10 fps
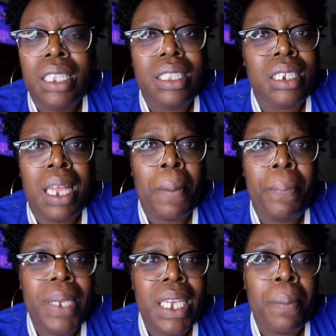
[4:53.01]
They're
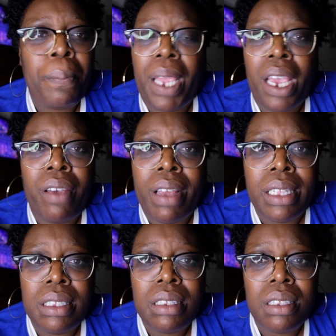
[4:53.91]
not being
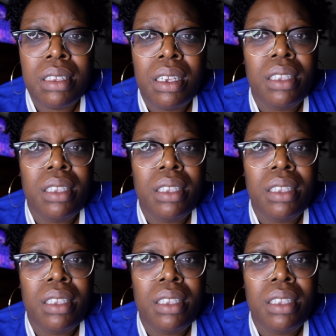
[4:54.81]
parents.